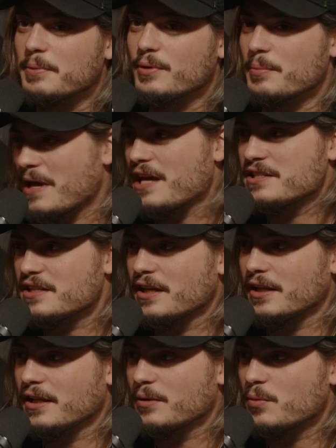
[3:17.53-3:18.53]
but I'm
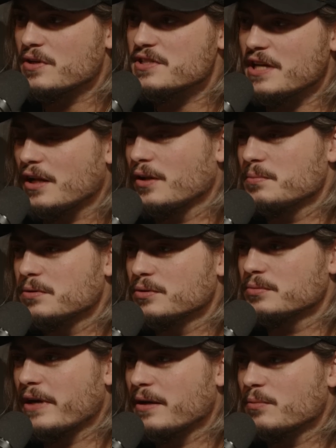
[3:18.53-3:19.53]
asking, like, what does yellow, blue,
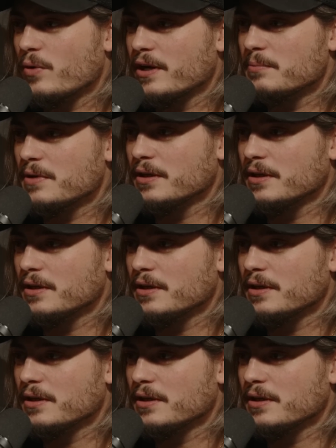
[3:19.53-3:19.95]
red, and white